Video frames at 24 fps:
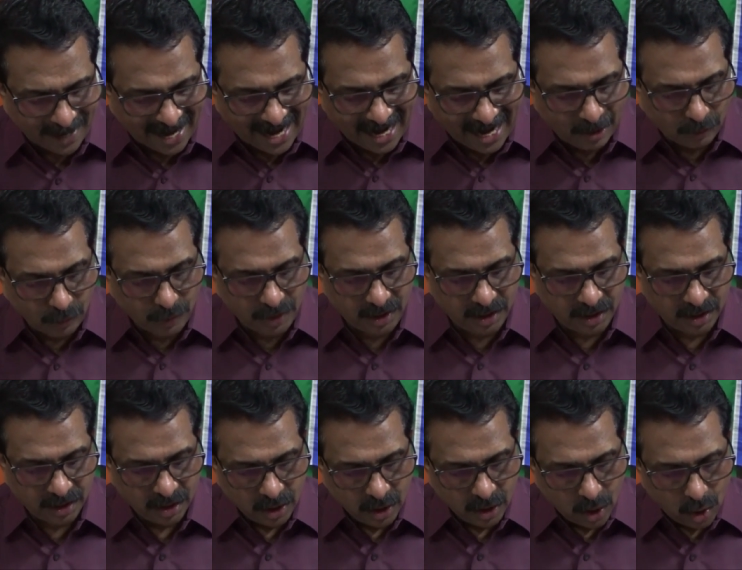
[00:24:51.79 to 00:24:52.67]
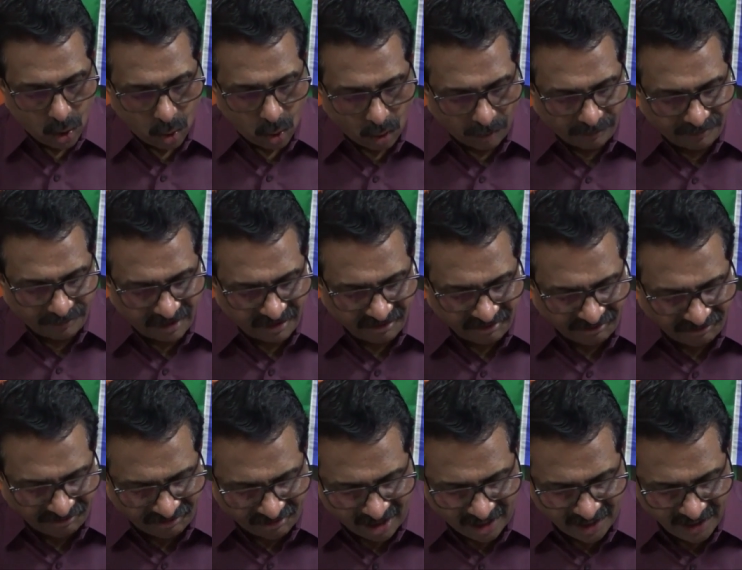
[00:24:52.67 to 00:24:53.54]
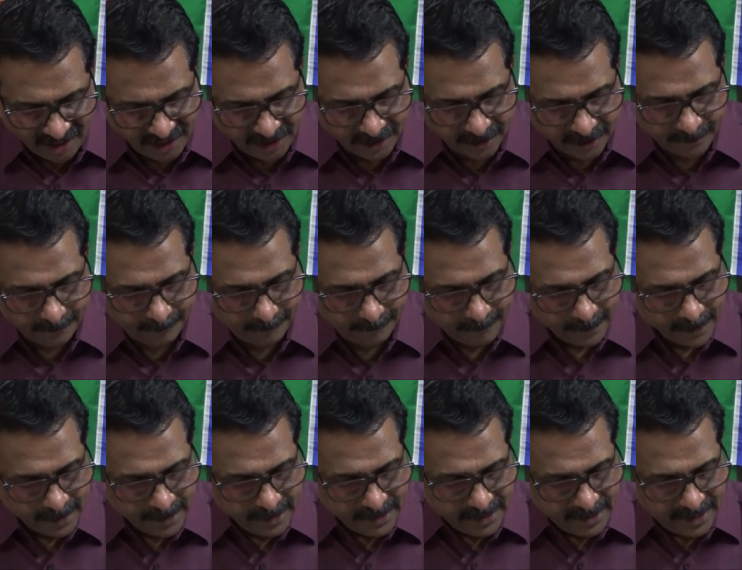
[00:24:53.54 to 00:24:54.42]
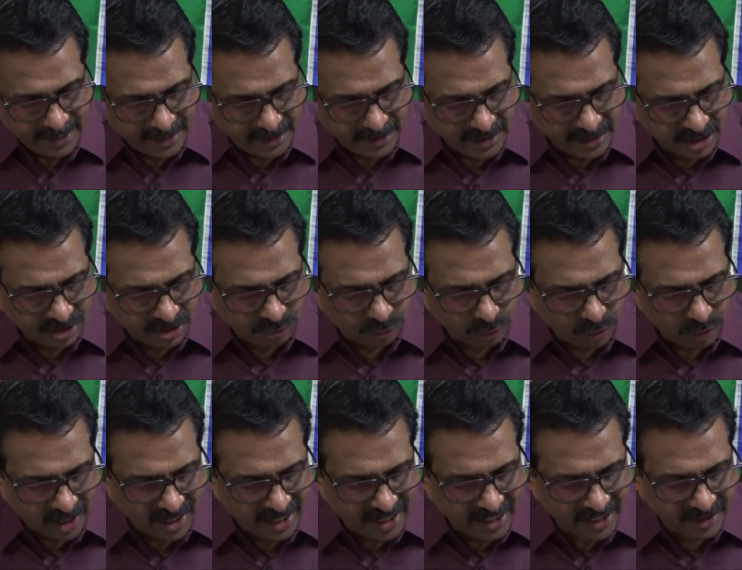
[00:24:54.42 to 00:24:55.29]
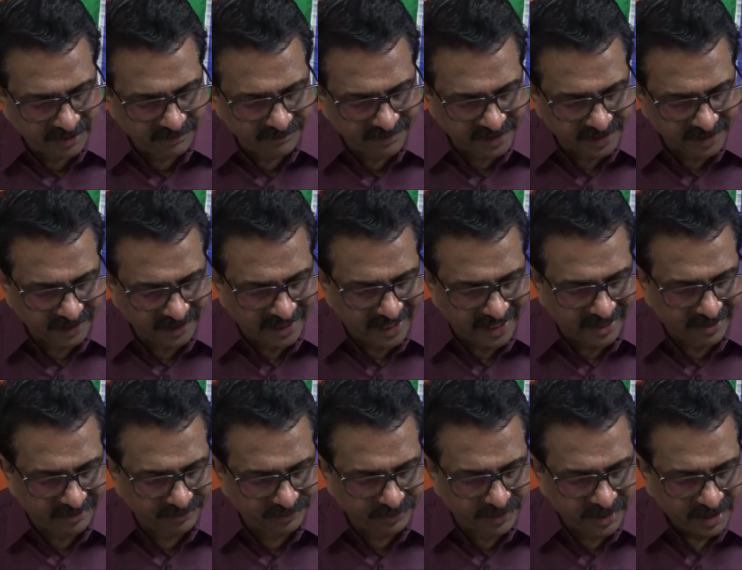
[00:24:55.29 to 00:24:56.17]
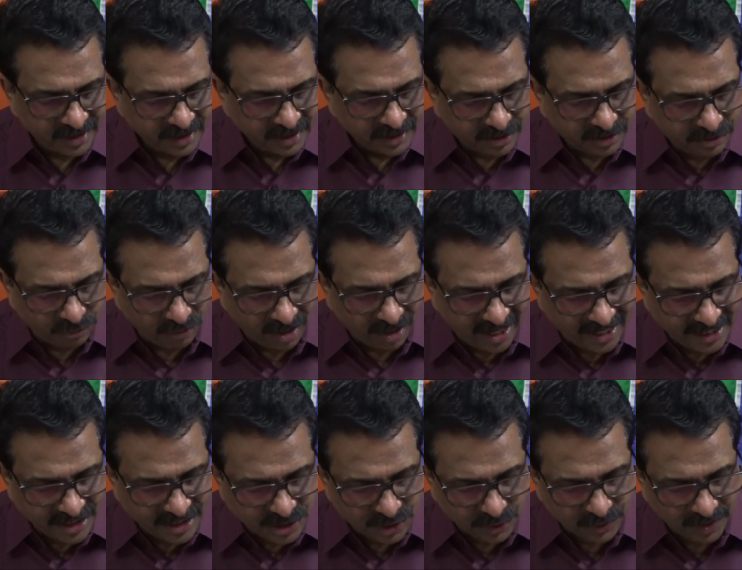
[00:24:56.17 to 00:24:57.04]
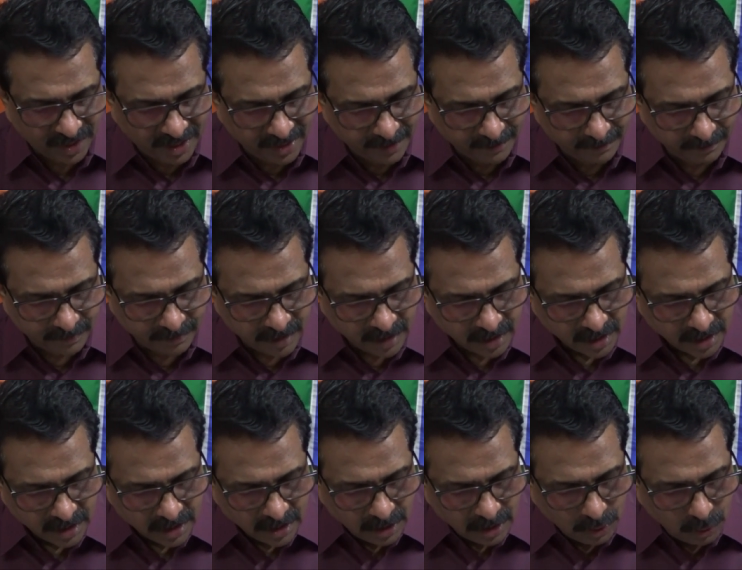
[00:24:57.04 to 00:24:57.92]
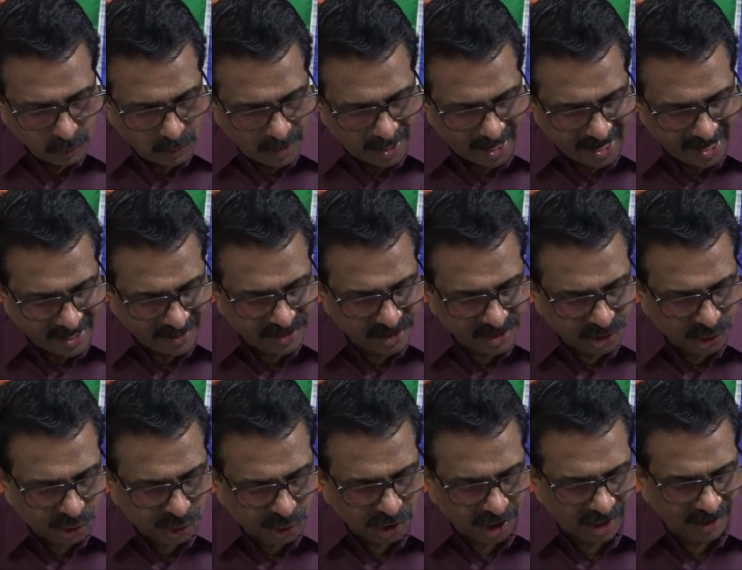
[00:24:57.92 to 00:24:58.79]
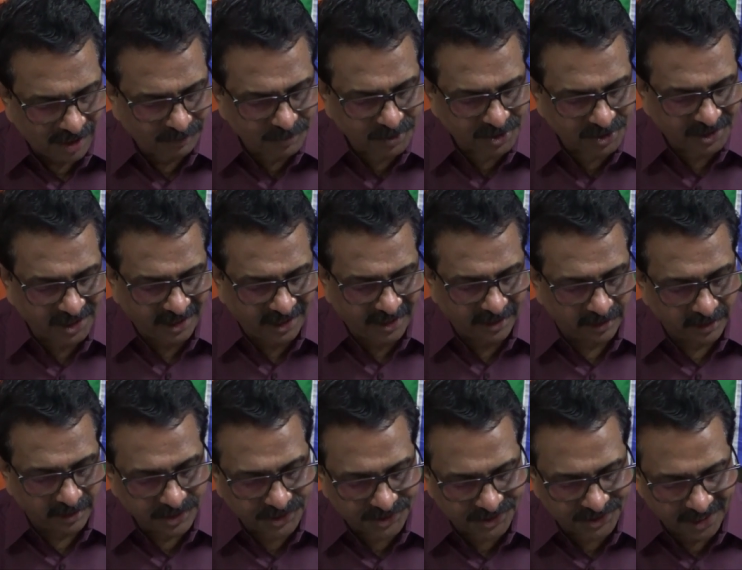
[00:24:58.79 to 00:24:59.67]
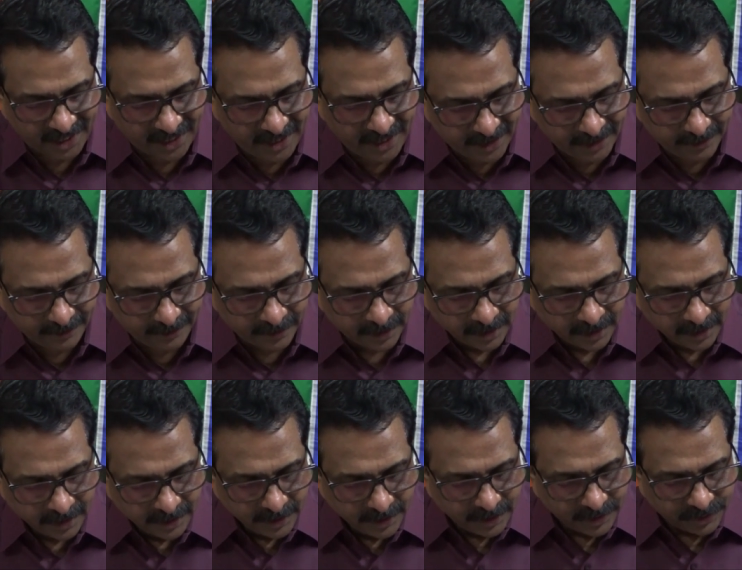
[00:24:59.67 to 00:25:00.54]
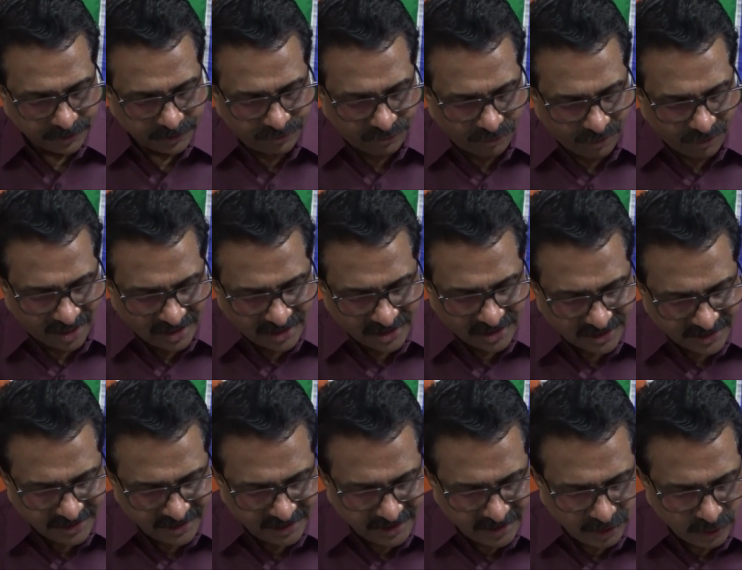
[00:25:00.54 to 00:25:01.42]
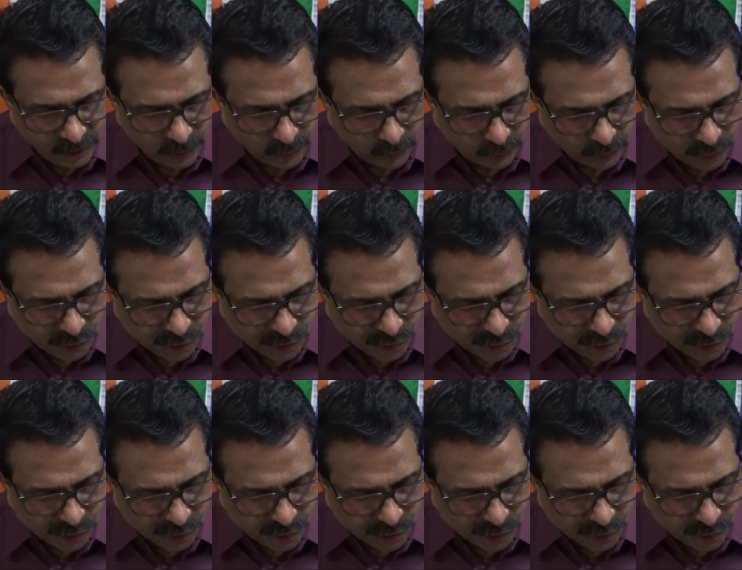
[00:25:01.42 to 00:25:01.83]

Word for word: power over fire and he cried with a loud cry to him who had the sharp sickle, saying, Thrust in your